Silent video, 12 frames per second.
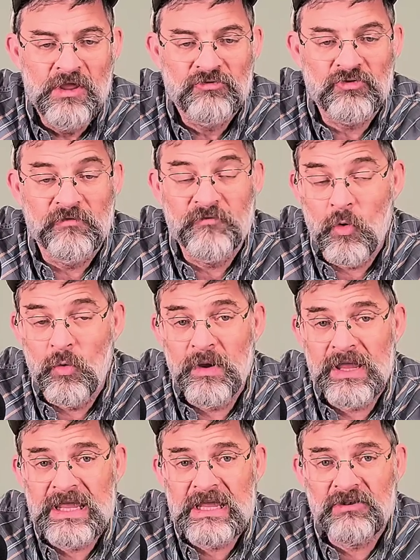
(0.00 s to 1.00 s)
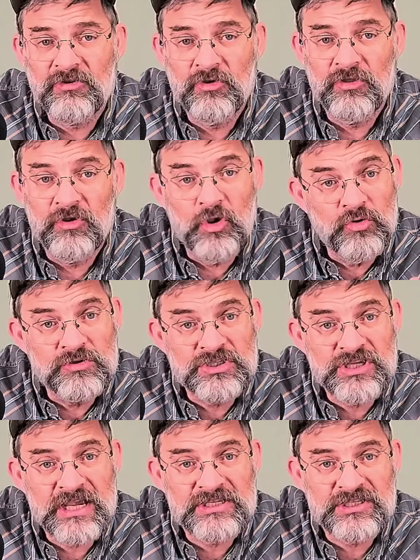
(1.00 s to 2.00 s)
So before we get to the news
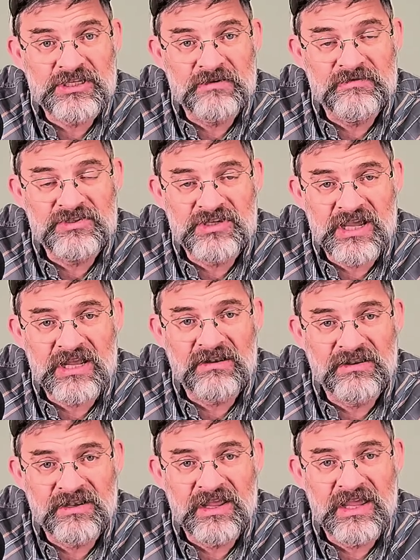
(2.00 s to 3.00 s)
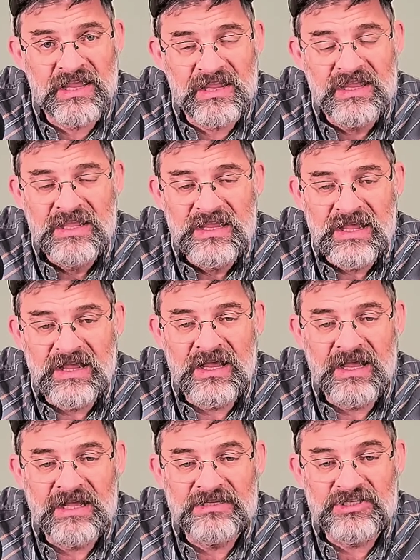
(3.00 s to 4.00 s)
section of the channel today,
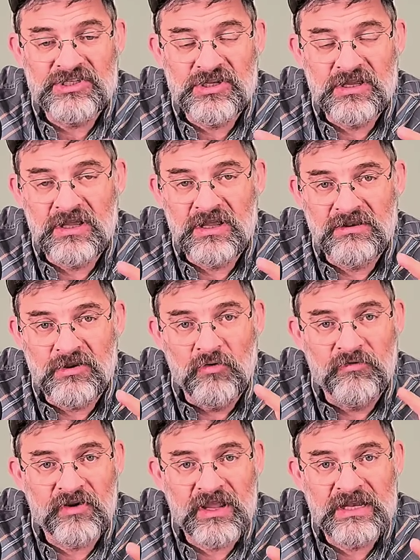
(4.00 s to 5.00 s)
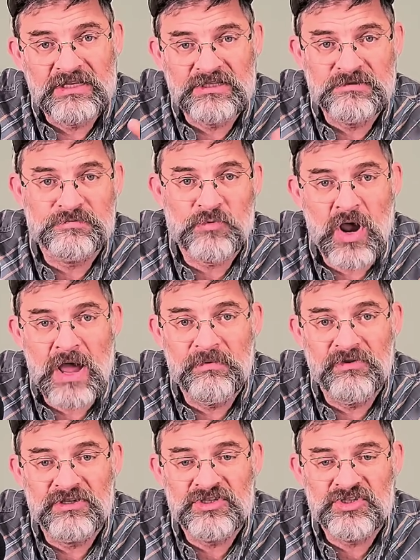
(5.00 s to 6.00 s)
just don't forget to subscribe
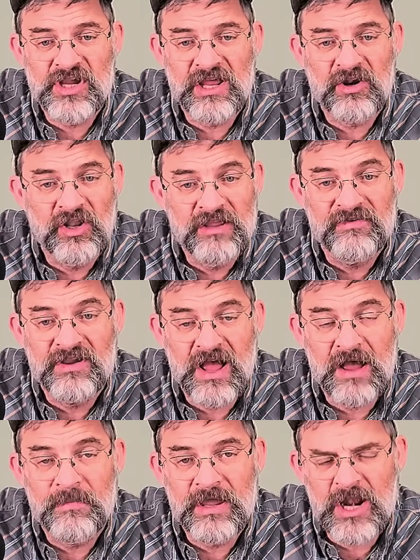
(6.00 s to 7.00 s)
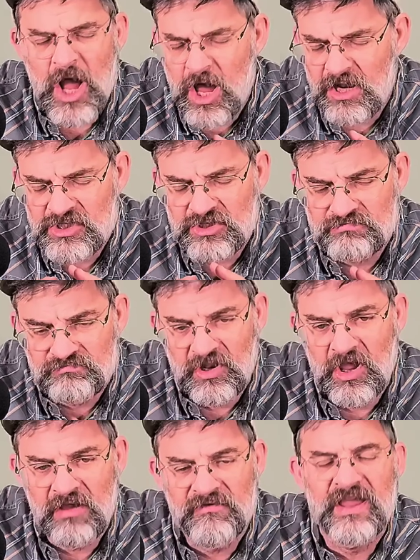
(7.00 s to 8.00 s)
to this channel. Leave a comment. Just
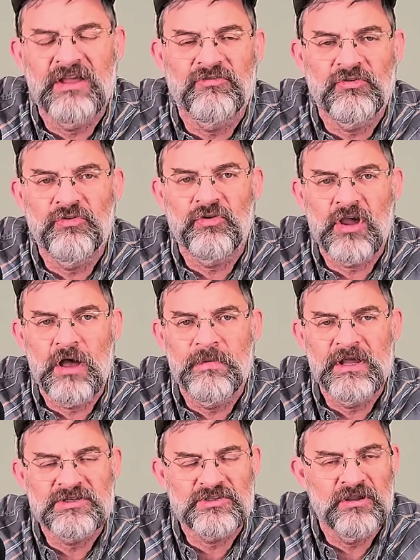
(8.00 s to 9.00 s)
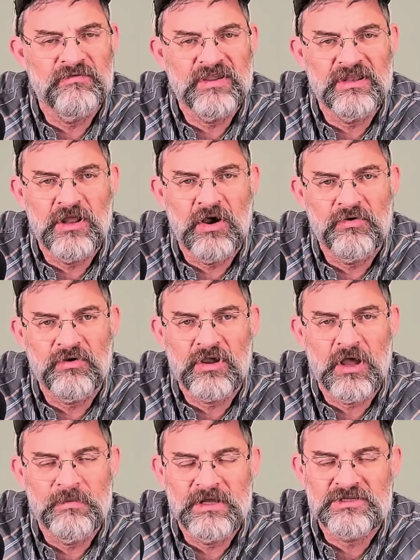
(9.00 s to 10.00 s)
love answering your comments. Love getting all your
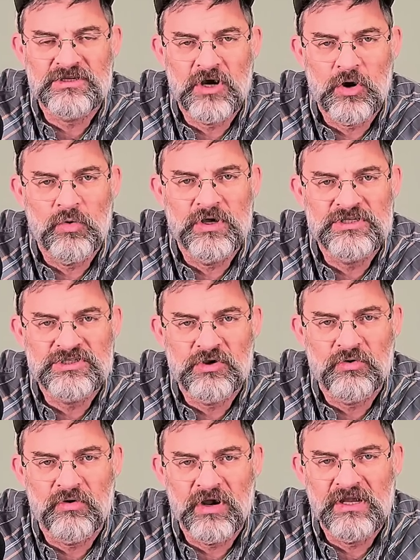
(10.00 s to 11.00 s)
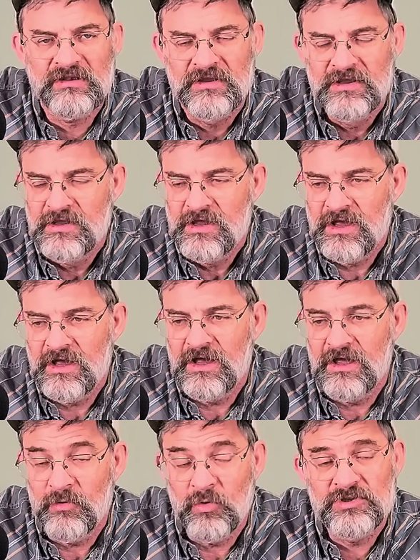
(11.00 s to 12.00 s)
comments. They're always so great.
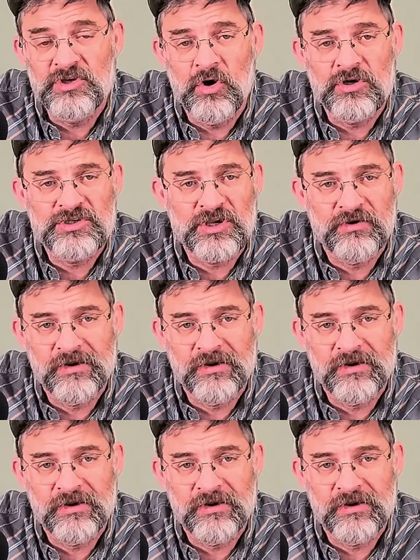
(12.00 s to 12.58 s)
The ones that aren't so